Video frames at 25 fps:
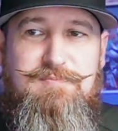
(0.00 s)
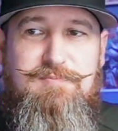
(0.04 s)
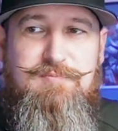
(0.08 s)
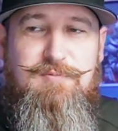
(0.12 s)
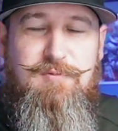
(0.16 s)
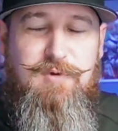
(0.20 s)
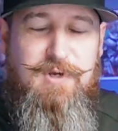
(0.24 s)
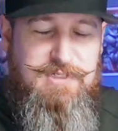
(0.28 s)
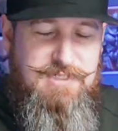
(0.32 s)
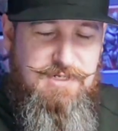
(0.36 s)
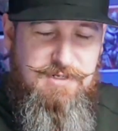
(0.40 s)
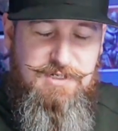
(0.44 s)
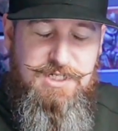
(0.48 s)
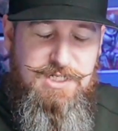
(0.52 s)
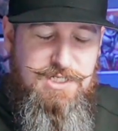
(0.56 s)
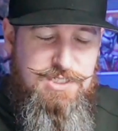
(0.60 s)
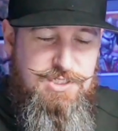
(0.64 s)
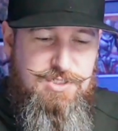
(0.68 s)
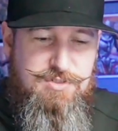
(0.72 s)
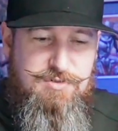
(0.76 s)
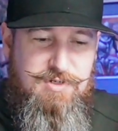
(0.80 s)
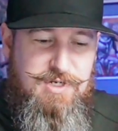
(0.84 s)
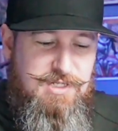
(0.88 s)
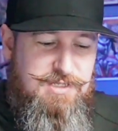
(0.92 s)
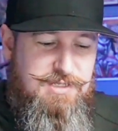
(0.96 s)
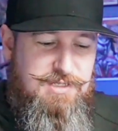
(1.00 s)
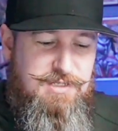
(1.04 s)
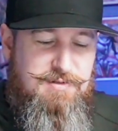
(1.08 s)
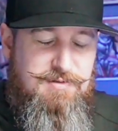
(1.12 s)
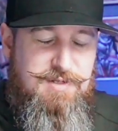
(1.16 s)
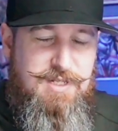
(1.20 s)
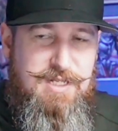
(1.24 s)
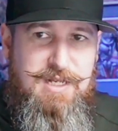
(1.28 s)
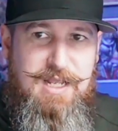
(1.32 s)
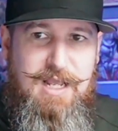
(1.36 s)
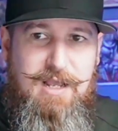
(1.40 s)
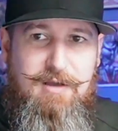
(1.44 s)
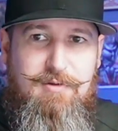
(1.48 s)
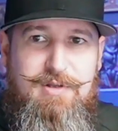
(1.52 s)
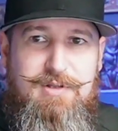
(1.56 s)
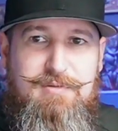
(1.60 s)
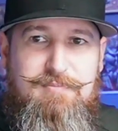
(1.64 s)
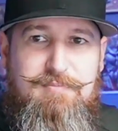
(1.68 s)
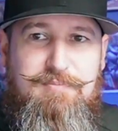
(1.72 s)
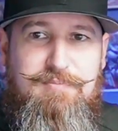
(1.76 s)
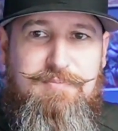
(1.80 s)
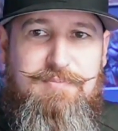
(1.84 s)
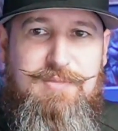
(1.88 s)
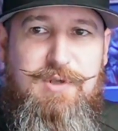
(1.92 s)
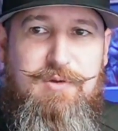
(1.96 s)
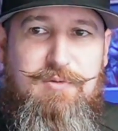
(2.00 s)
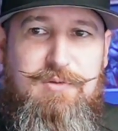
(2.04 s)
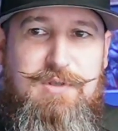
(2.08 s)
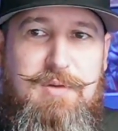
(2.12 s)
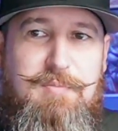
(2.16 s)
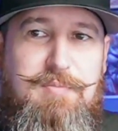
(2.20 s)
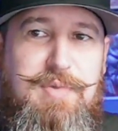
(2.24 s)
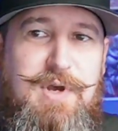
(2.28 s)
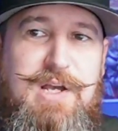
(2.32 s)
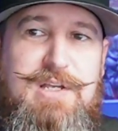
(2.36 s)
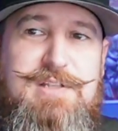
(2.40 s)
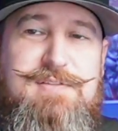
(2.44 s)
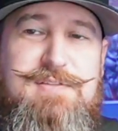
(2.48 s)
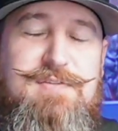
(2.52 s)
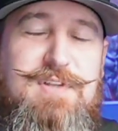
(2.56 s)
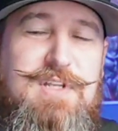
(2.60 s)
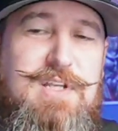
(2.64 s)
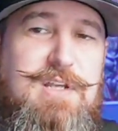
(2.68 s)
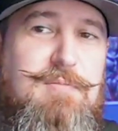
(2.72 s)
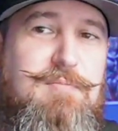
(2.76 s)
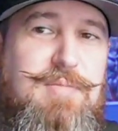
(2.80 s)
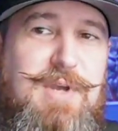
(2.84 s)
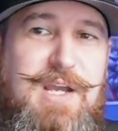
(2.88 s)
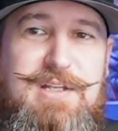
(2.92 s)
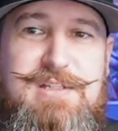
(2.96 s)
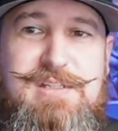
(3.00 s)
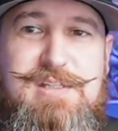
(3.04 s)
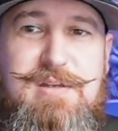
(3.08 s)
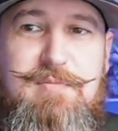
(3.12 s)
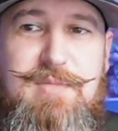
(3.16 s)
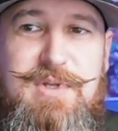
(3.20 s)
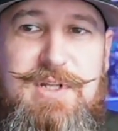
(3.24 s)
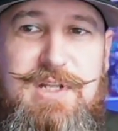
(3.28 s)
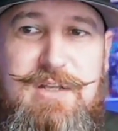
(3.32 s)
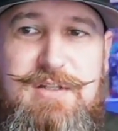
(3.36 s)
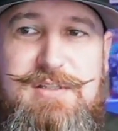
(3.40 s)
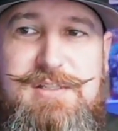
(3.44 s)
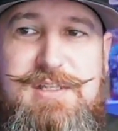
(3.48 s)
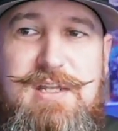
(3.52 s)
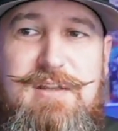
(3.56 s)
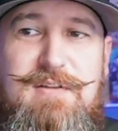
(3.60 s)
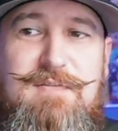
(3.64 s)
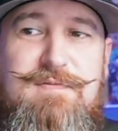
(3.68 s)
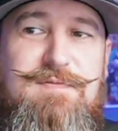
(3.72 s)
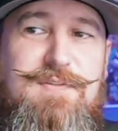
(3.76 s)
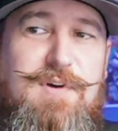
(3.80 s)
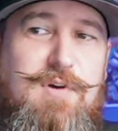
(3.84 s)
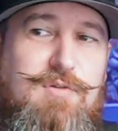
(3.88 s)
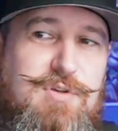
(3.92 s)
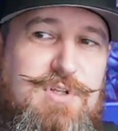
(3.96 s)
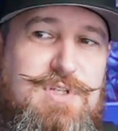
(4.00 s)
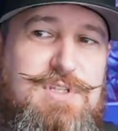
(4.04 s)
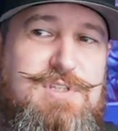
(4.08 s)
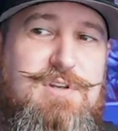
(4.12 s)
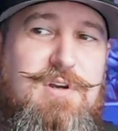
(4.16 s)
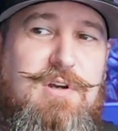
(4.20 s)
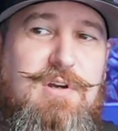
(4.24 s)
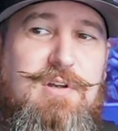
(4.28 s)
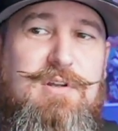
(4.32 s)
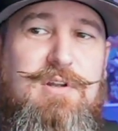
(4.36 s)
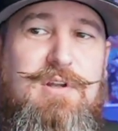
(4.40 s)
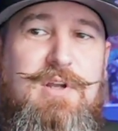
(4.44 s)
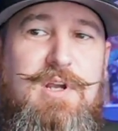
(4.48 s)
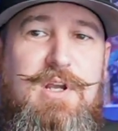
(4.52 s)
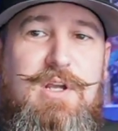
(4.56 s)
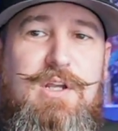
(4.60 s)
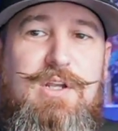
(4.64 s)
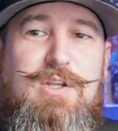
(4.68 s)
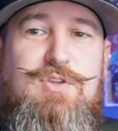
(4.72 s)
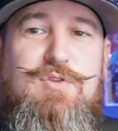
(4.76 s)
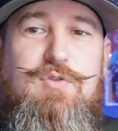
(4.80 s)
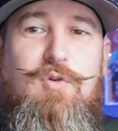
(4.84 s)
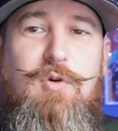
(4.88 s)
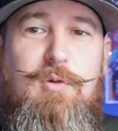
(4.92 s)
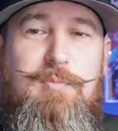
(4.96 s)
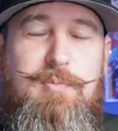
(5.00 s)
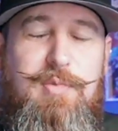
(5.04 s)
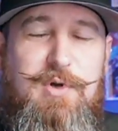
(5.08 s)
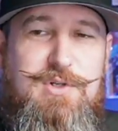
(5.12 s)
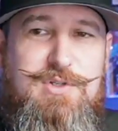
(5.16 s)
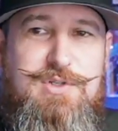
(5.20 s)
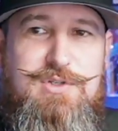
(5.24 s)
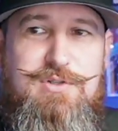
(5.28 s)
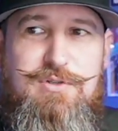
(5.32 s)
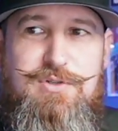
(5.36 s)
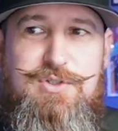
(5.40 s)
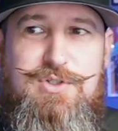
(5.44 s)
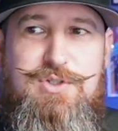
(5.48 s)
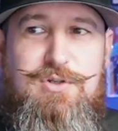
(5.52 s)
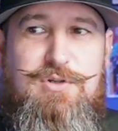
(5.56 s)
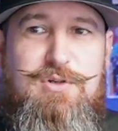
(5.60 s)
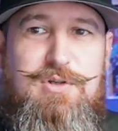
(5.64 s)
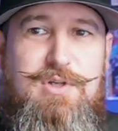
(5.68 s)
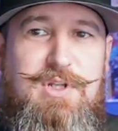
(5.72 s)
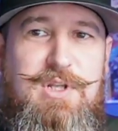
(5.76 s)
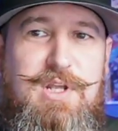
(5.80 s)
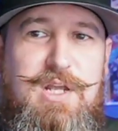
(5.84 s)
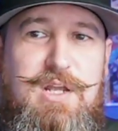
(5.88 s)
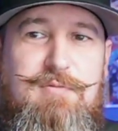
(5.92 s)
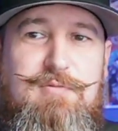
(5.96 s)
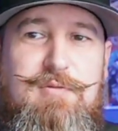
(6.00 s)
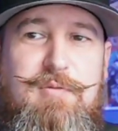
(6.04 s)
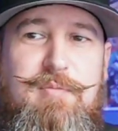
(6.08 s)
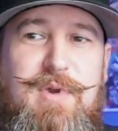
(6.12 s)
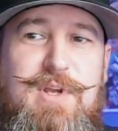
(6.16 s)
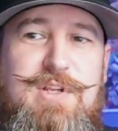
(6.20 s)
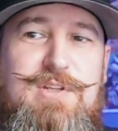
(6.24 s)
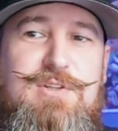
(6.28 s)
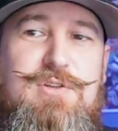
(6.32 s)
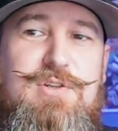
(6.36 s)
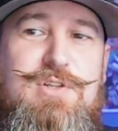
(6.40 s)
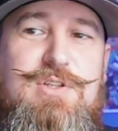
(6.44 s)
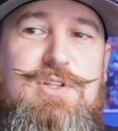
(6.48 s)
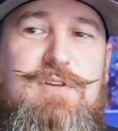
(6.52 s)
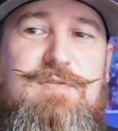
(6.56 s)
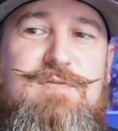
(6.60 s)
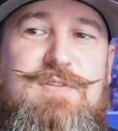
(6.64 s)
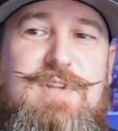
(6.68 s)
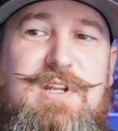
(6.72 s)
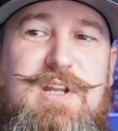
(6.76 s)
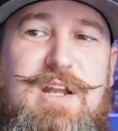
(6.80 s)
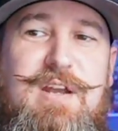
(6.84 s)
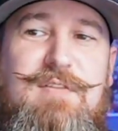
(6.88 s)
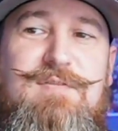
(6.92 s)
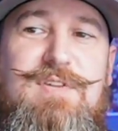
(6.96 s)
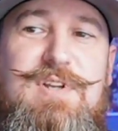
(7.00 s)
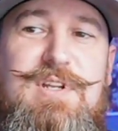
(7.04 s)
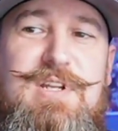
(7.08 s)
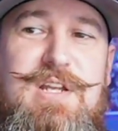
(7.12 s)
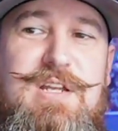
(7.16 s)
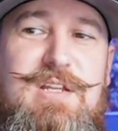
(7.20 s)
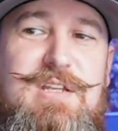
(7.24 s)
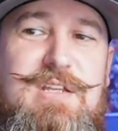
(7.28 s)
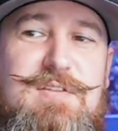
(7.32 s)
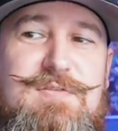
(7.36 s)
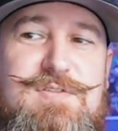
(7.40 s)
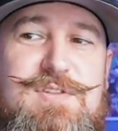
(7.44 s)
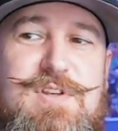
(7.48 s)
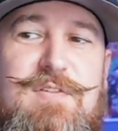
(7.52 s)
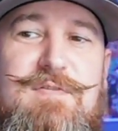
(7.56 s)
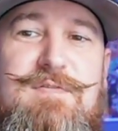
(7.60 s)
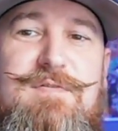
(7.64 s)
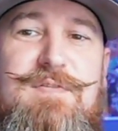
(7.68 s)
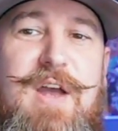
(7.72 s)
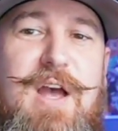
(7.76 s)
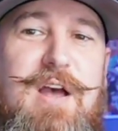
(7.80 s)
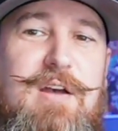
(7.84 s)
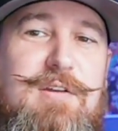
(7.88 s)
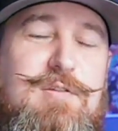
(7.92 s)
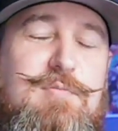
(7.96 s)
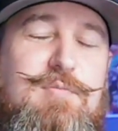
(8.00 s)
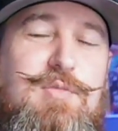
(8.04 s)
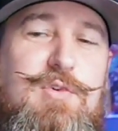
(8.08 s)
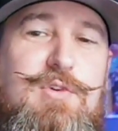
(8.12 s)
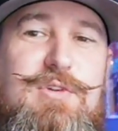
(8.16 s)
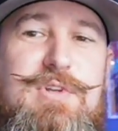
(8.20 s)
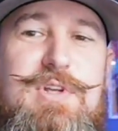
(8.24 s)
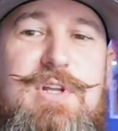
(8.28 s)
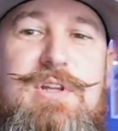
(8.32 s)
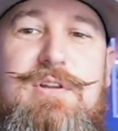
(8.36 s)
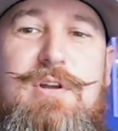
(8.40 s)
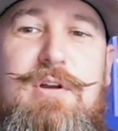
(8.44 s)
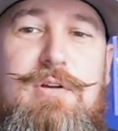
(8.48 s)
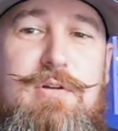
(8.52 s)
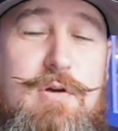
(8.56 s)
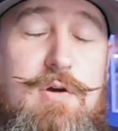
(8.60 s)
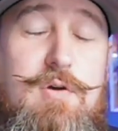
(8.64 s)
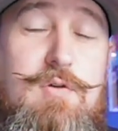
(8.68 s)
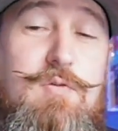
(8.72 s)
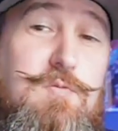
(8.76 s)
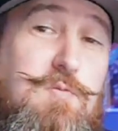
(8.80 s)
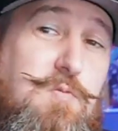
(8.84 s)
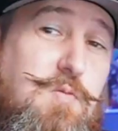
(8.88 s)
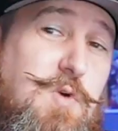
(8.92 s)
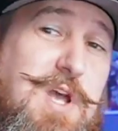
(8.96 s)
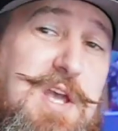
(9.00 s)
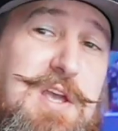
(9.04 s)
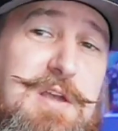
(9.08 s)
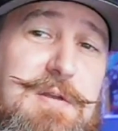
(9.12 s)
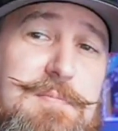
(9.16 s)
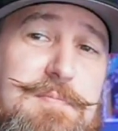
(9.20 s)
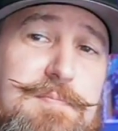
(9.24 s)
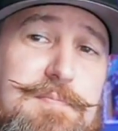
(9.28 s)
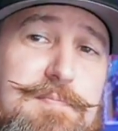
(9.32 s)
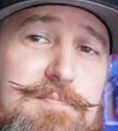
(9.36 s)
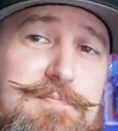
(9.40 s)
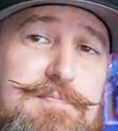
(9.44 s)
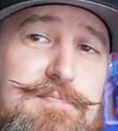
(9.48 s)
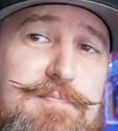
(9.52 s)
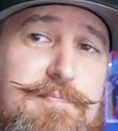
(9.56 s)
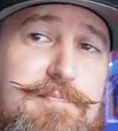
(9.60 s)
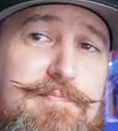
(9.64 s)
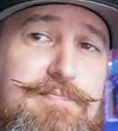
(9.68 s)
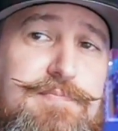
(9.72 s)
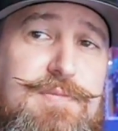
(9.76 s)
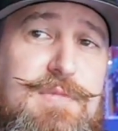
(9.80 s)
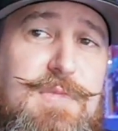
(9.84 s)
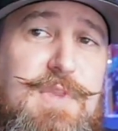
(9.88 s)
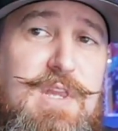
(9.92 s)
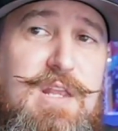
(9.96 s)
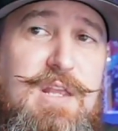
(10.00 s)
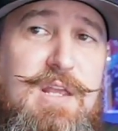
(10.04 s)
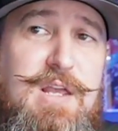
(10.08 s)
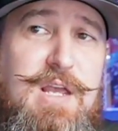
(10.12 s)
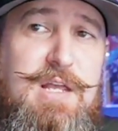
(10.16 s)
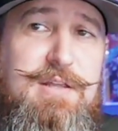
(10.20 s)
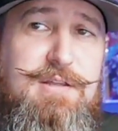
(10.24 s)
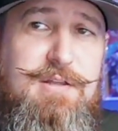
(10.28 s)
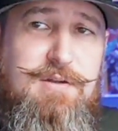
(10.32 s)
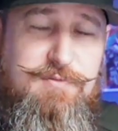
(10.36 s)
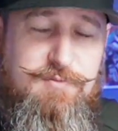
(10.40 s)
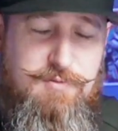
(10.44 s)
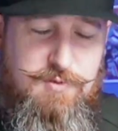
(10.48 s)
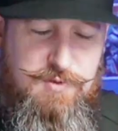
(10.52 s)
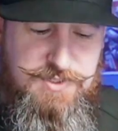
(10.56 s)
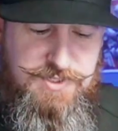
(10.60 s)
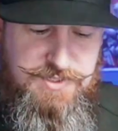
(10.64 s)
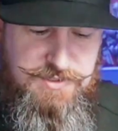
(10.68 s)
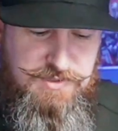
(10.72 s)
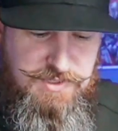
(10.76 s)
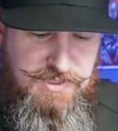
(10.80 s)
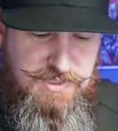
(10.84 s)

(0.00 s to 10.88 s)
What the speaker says: write down each strength and how it can positively impact somebody else, and then focus on your personal journey and remind yourself that everyday gifts are valuable in their own way. And then, of course,